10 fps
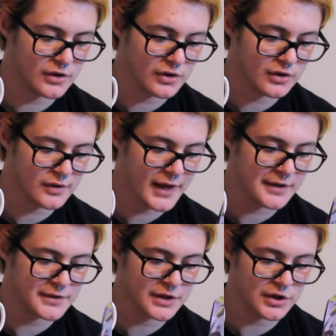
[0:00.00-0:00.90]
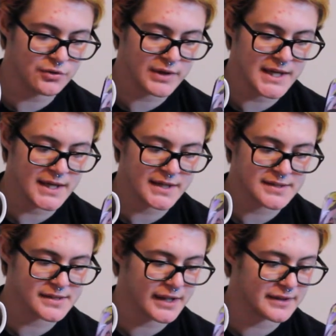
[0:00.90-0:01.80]
girl and the Nuki
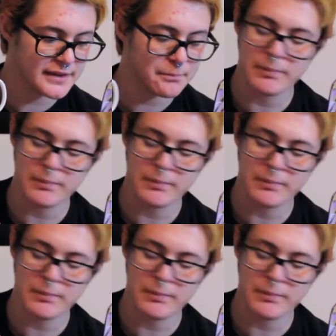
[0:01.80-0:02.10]
is like the